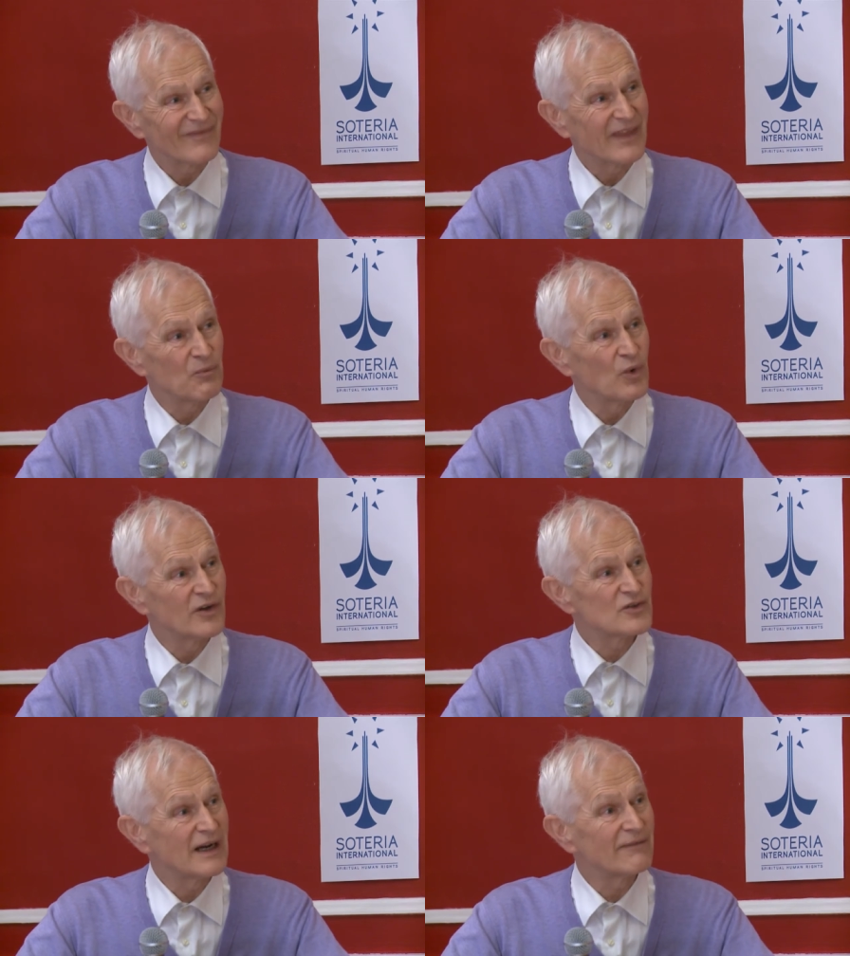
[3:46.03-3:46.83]
They
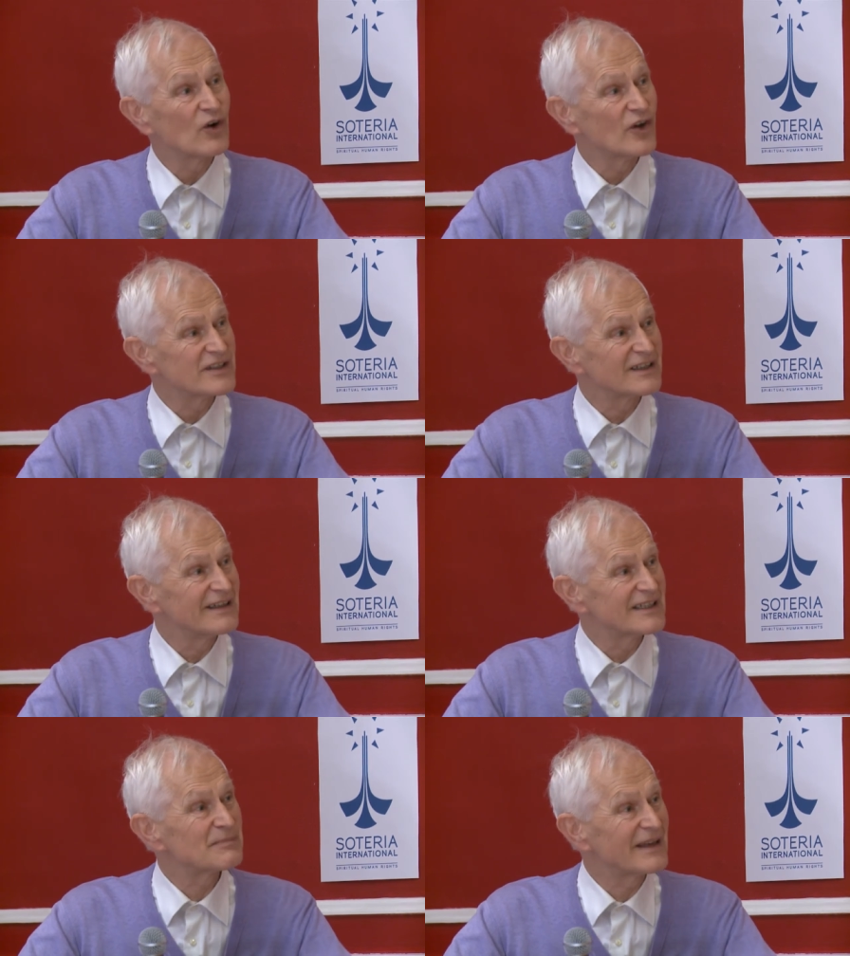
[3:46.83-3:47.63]
want to have a
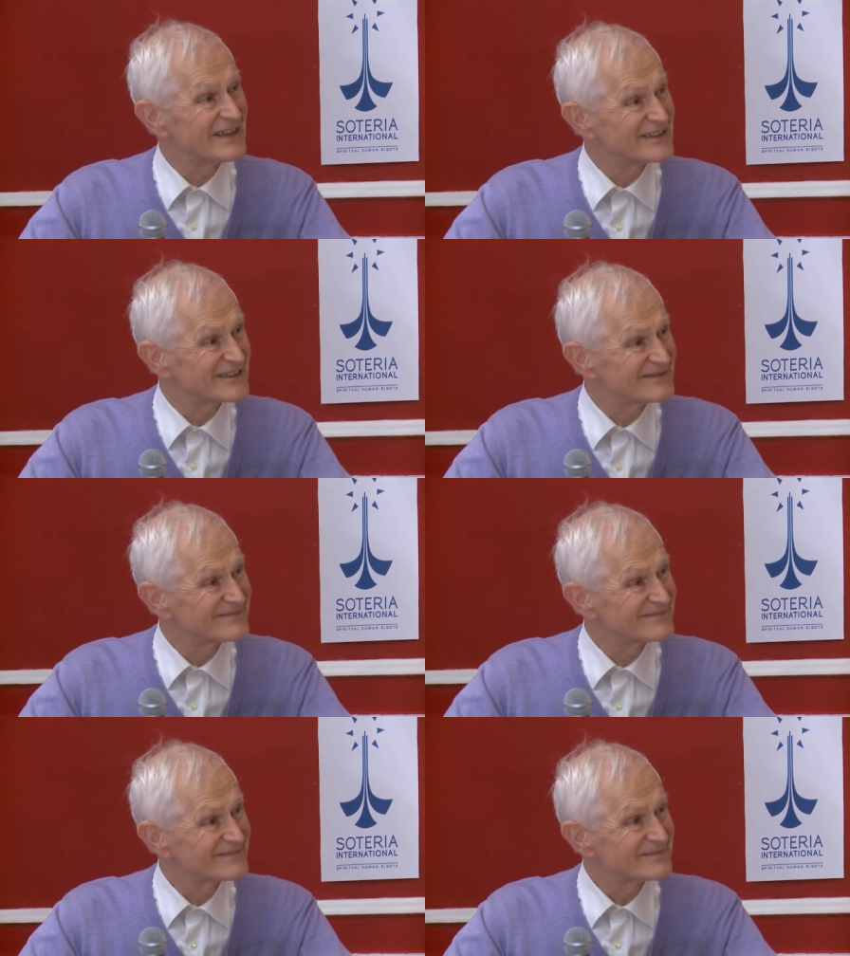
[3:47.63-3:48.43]
logical explanation.
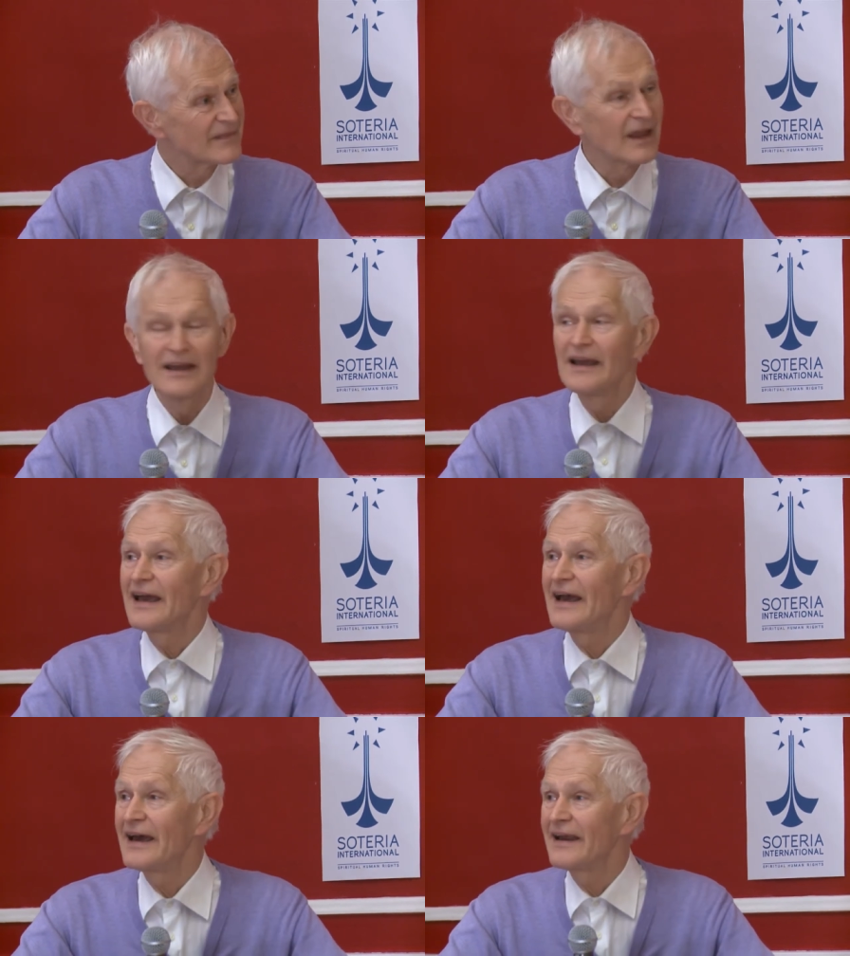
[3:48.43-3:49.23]

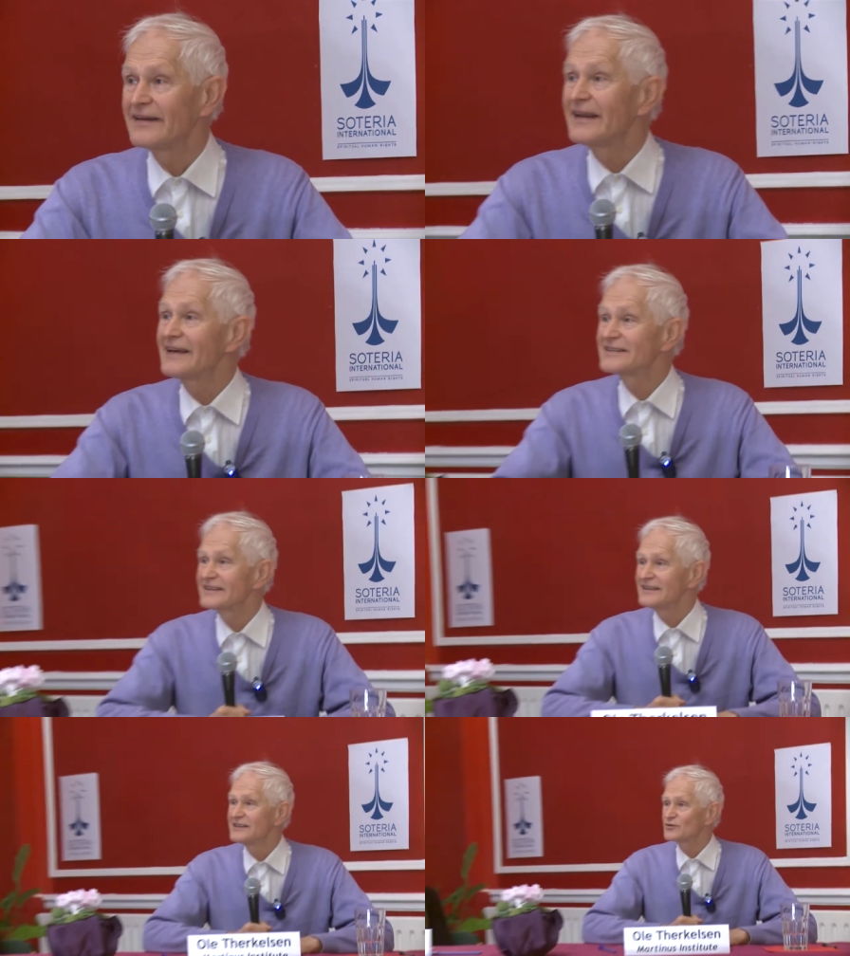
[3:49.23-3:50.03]
And
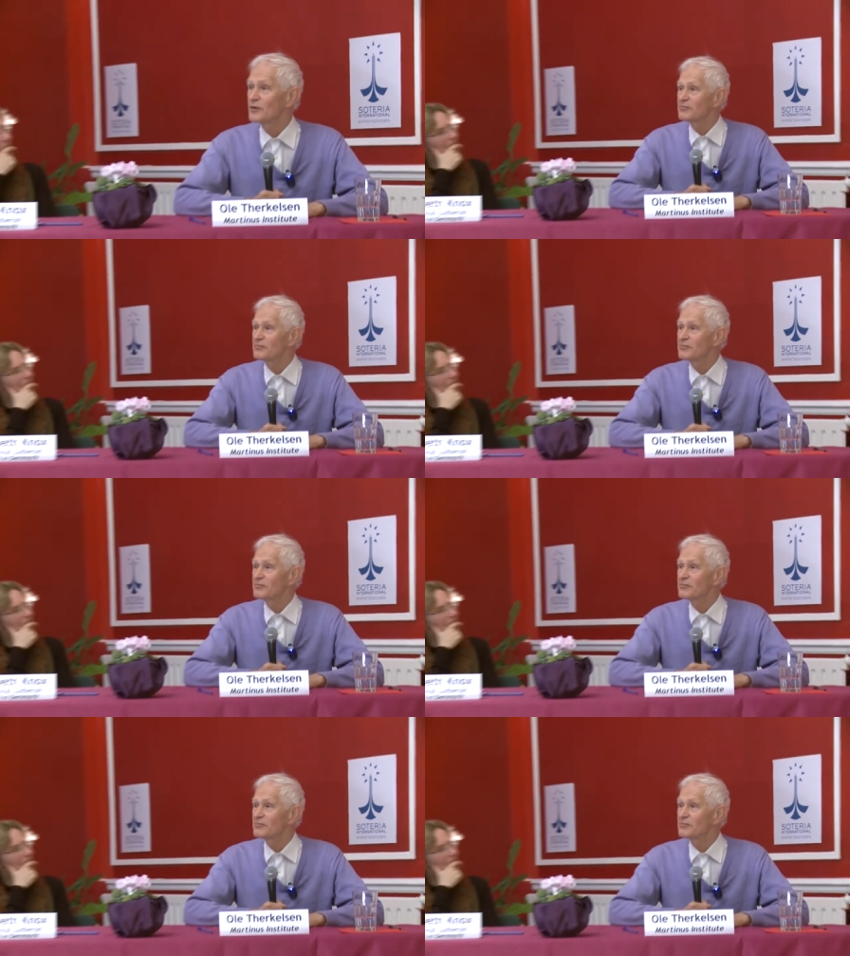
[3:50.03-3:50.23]
that is what